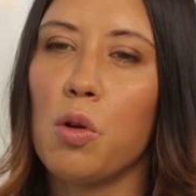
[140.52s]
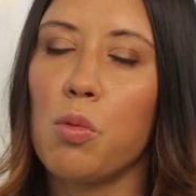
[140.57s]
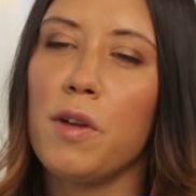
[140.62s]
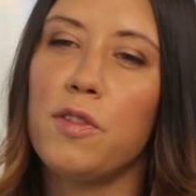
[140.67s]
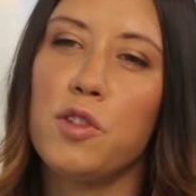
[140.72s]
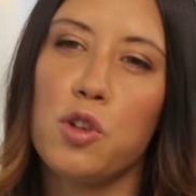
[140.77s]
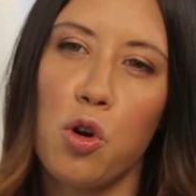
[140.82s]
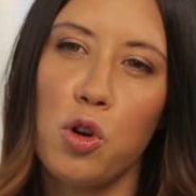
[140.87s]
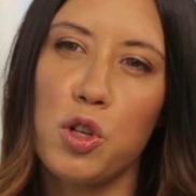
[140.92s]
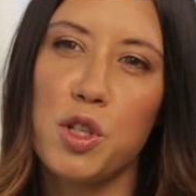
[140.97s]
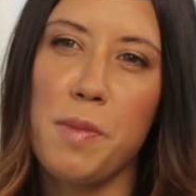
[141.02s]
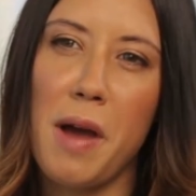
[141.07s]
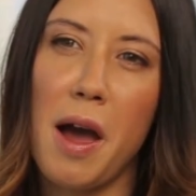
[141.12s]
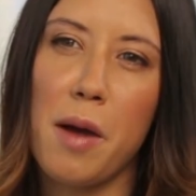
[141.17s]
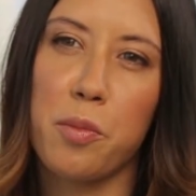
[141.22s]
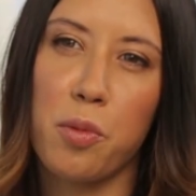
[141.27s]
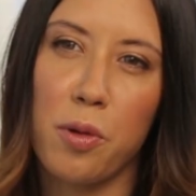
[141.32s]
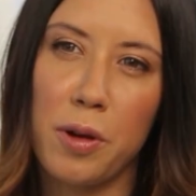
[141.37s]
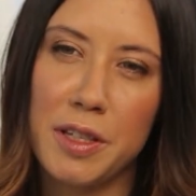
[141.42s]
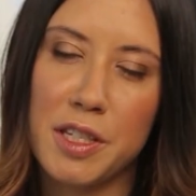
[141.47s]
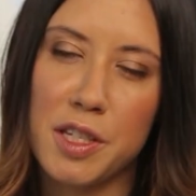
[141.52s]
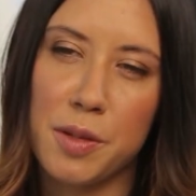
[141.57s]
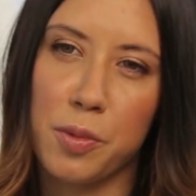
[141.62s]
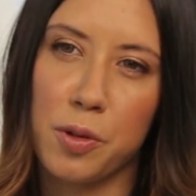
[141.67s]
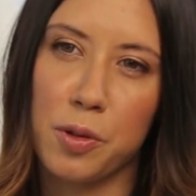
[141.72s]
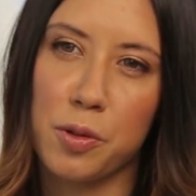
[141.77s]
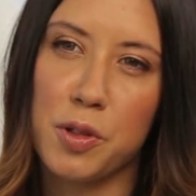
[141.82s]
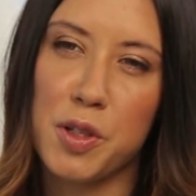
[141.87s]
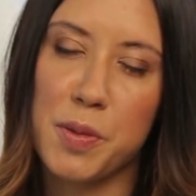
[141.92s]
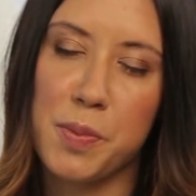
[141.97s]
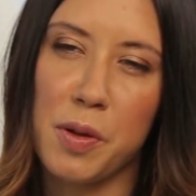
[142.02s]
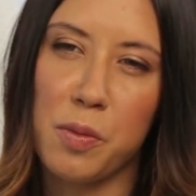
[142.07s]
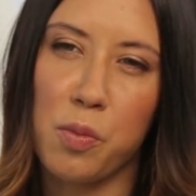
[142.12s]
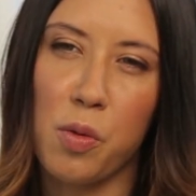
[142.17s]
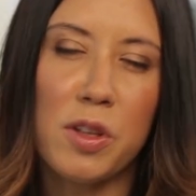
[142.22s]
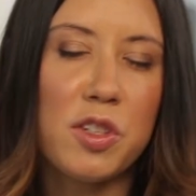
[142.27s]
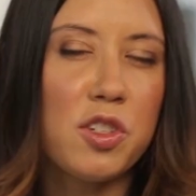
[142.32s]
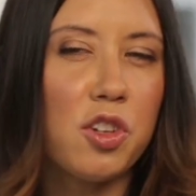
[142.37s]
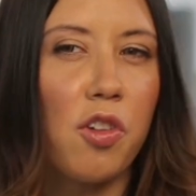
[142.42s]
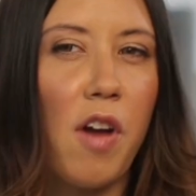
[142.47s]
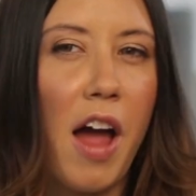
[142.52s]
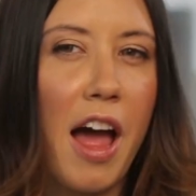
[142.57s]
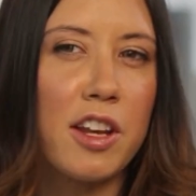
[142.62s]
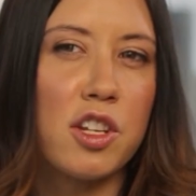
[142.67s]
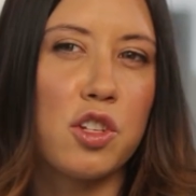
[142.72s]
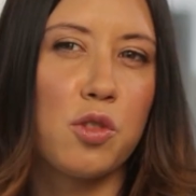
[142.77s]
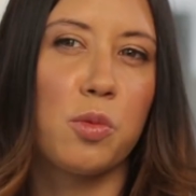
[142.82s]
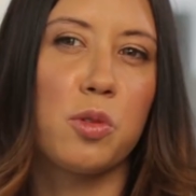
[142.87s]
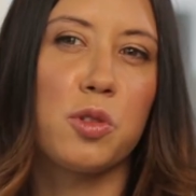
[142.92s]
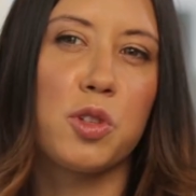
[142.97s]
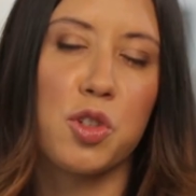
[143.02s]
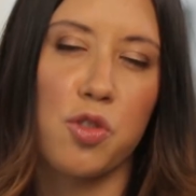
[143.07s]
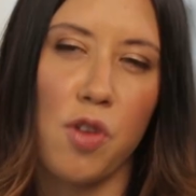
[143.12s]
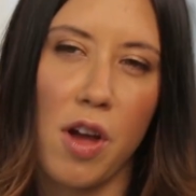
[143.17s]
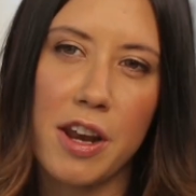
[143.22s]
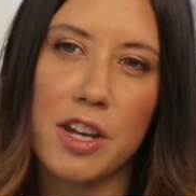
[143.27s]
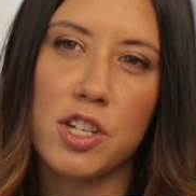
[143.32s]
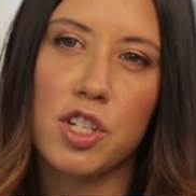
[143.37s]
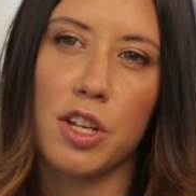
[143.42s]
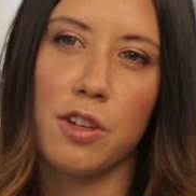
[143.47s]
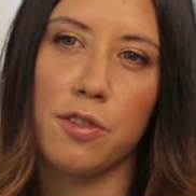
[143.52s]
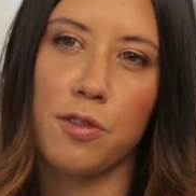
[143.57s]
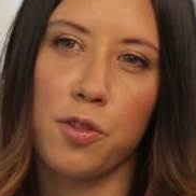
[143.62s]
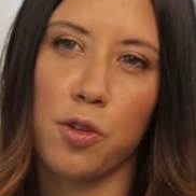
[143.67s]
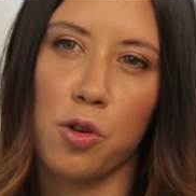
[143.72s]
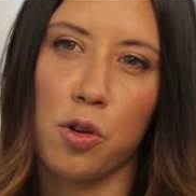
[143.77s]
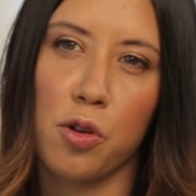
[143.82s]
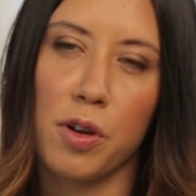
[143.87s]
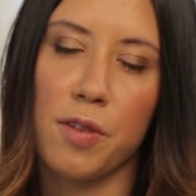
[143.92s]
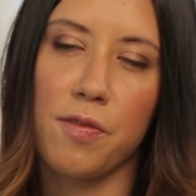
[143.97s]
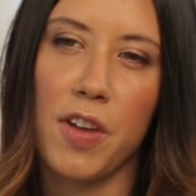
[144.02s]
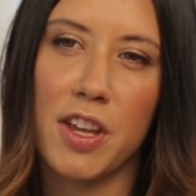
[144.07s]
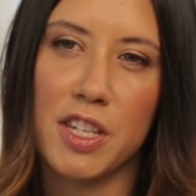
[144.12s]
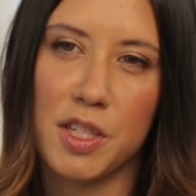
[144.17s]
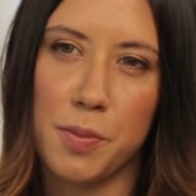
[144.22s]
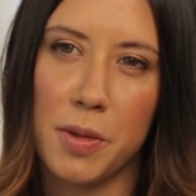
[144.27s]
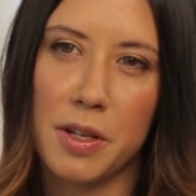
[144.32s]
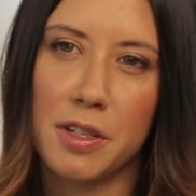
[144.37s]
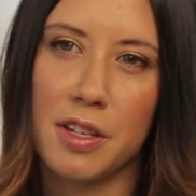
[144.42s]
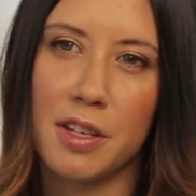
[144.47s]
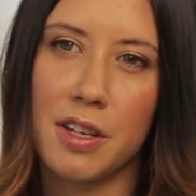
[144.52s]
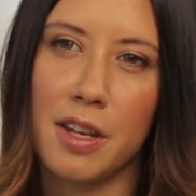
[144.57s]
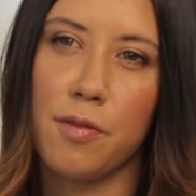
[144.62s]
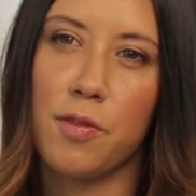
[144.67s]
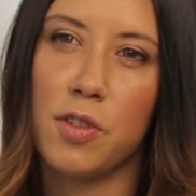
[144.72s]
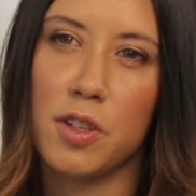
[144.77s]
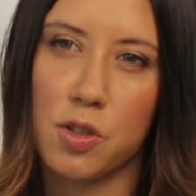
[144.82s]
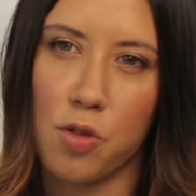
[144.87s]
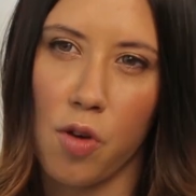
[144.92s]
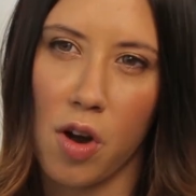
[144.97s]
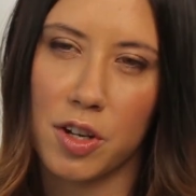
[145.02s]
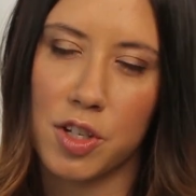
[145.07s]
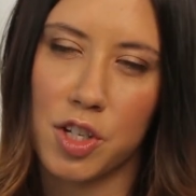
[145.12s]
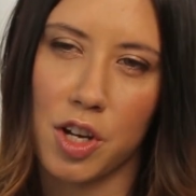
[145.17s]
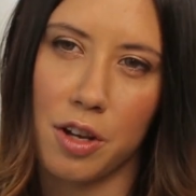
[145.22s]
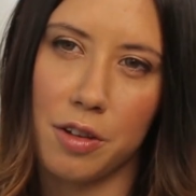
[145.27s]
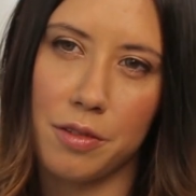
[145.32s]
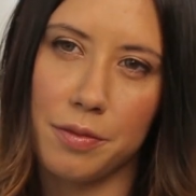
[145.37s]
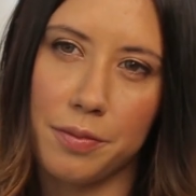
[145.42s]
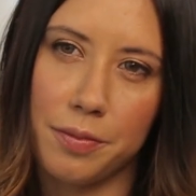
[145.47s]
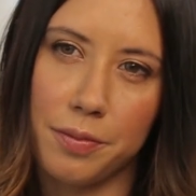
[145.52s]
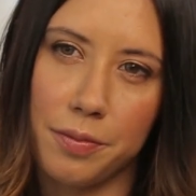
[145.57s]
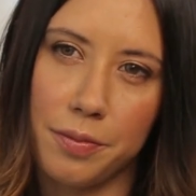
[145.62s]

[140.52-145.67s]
We've talked about principles, but what's your actual strategy for investment in infrastructure?